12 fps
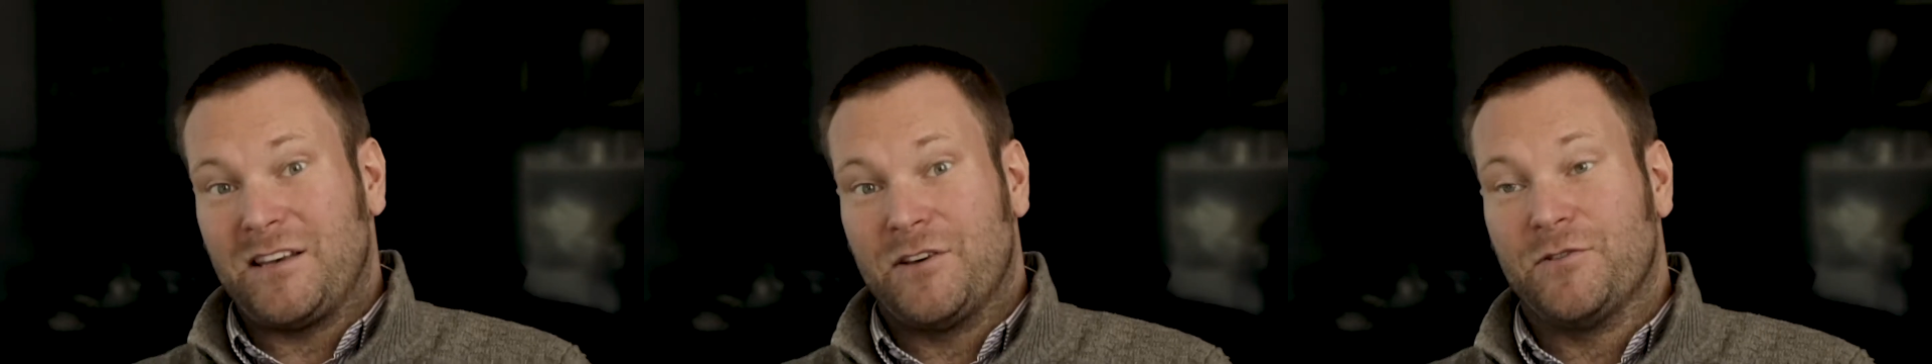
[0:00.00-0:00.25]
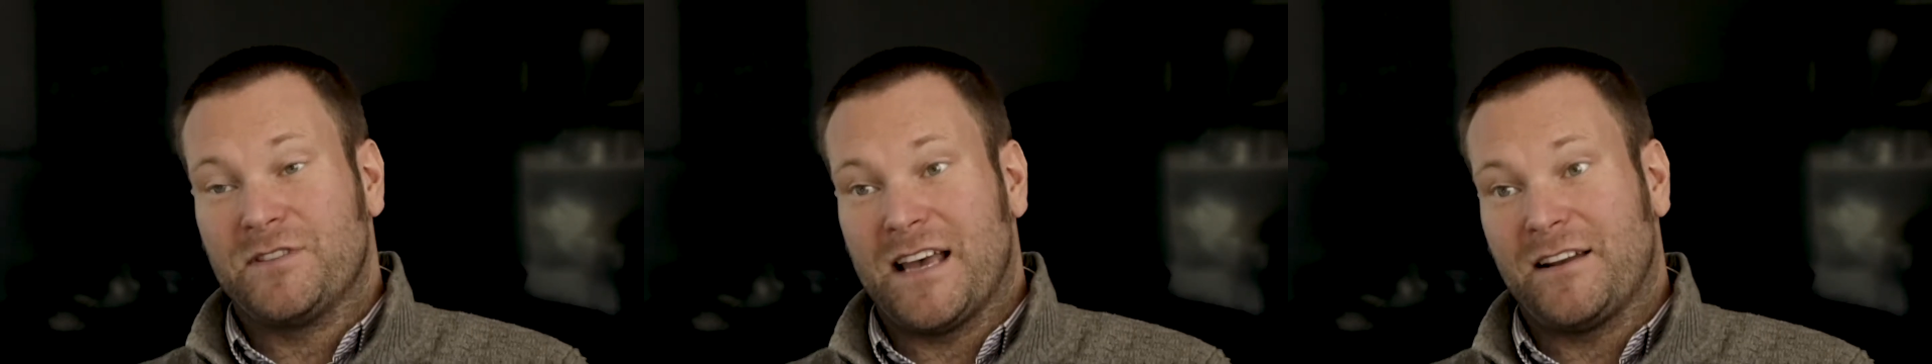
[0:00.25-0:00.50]

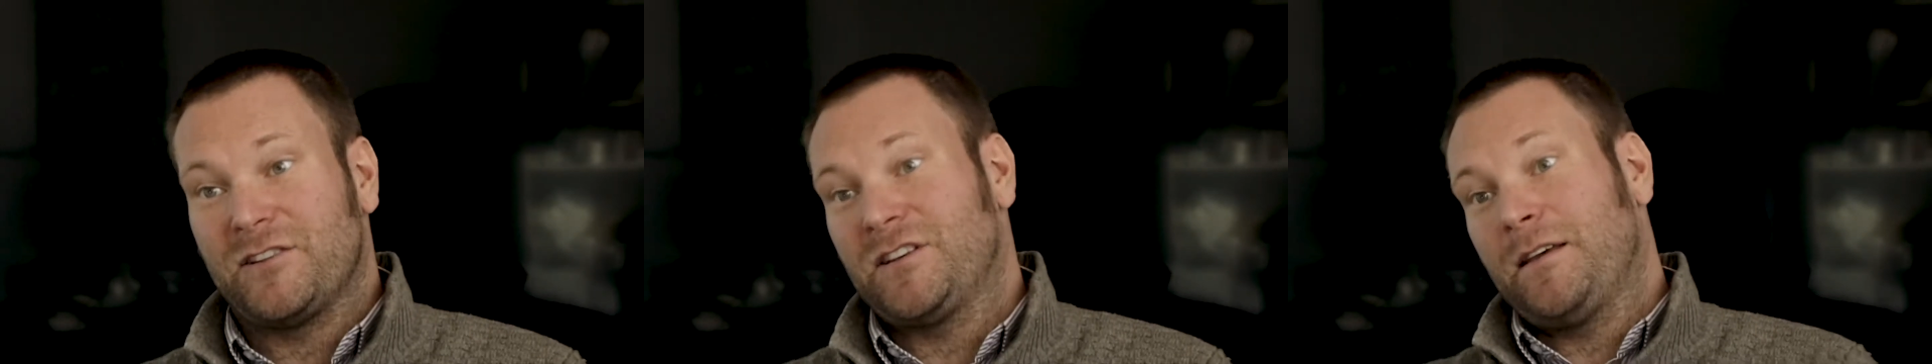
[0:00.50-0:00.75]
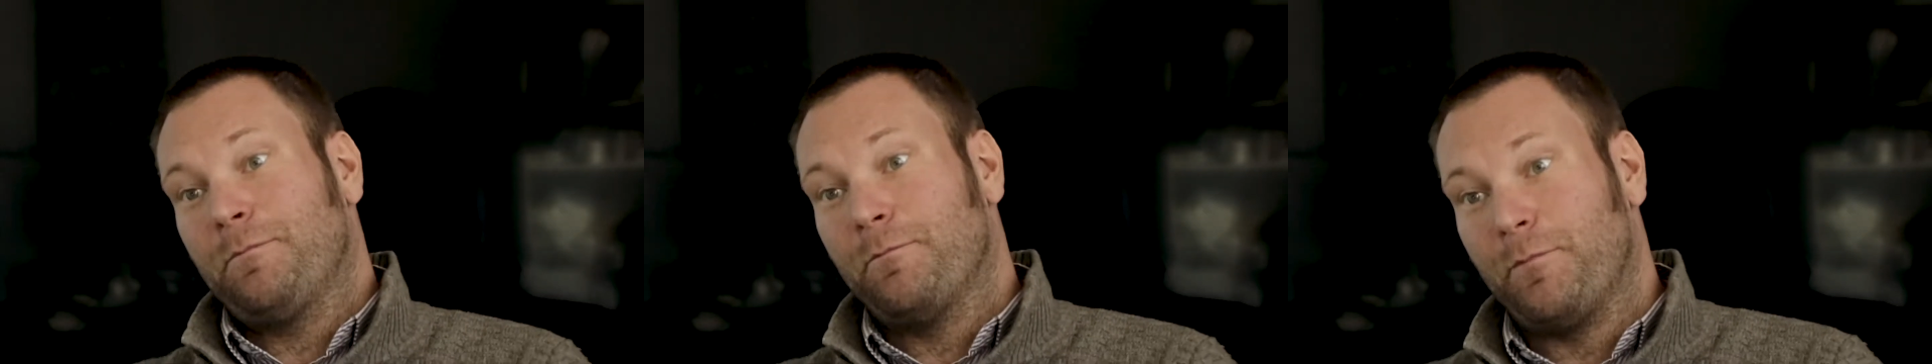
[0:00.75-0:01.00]
use
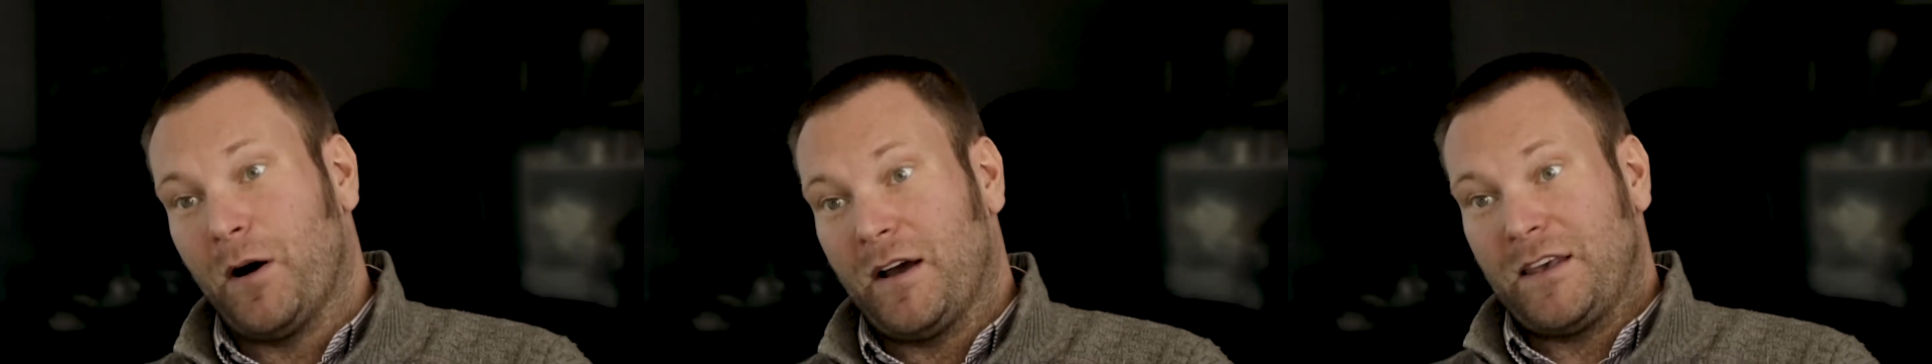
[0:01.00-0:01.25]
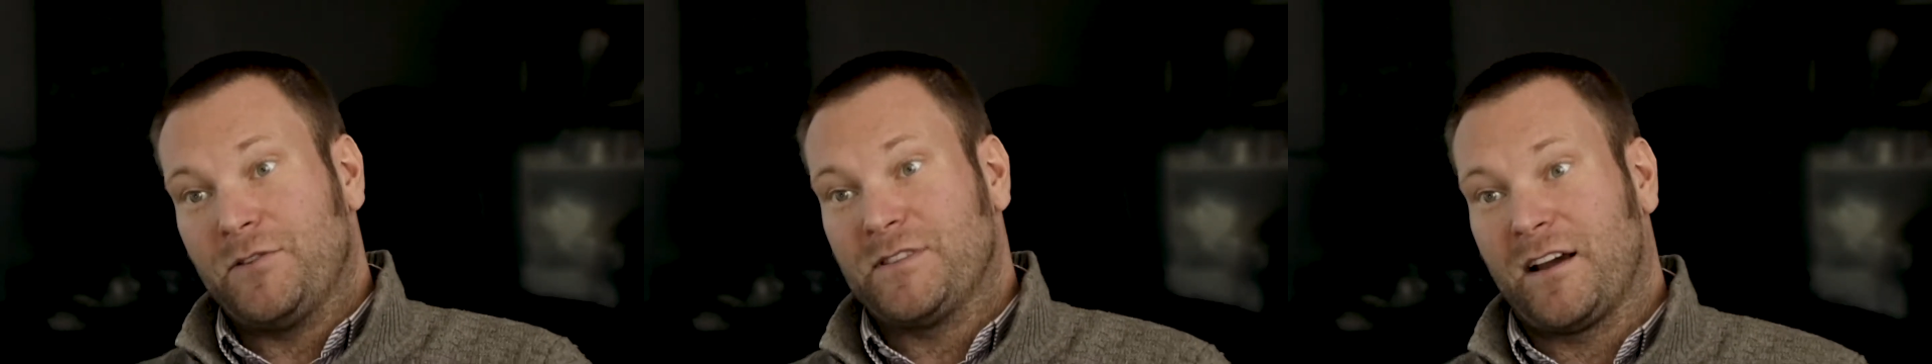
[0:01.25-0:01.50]
energy by
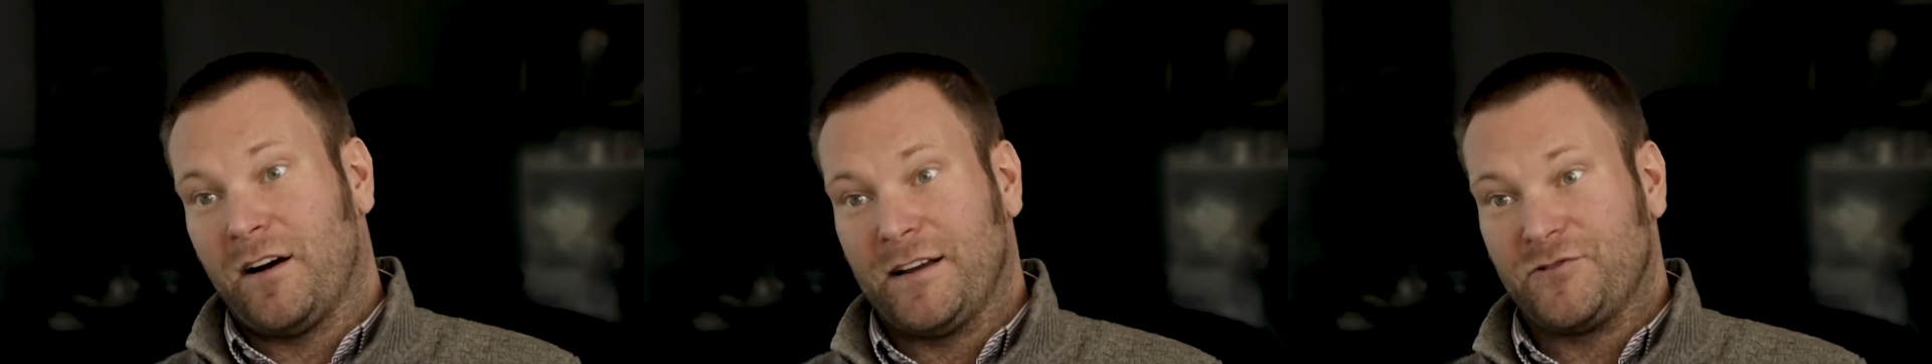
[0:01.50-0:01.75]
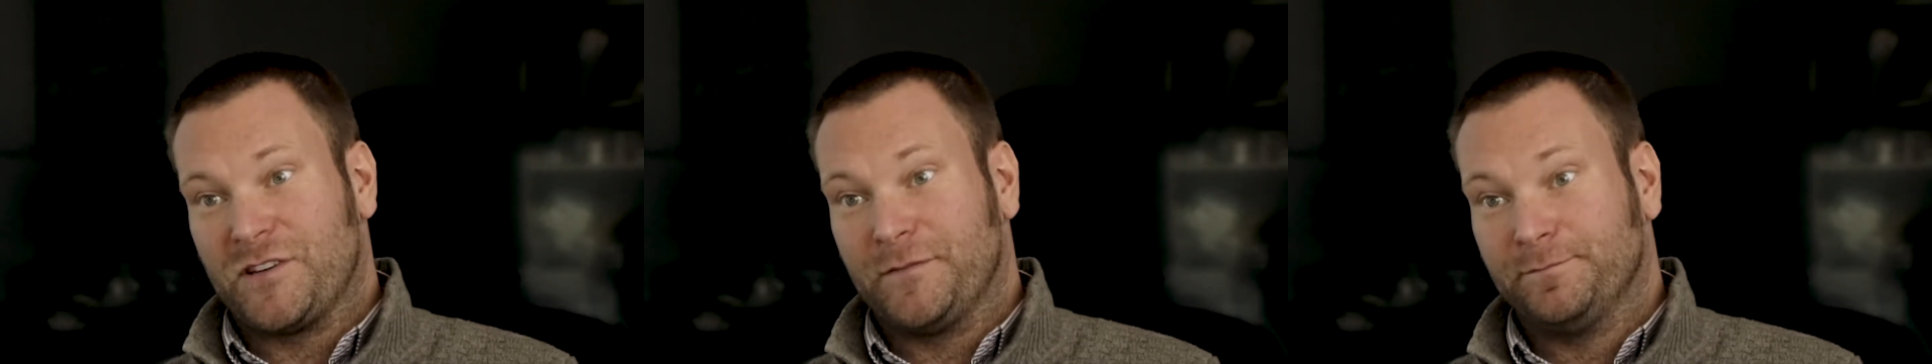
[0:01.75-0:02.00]
using
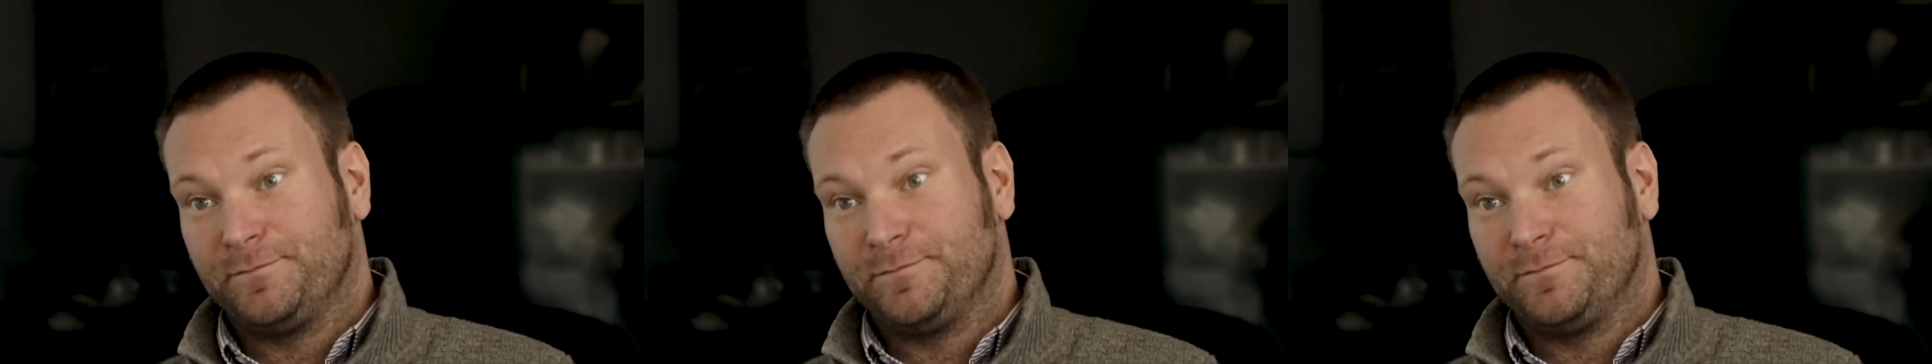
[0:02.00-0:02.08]
hydrogen.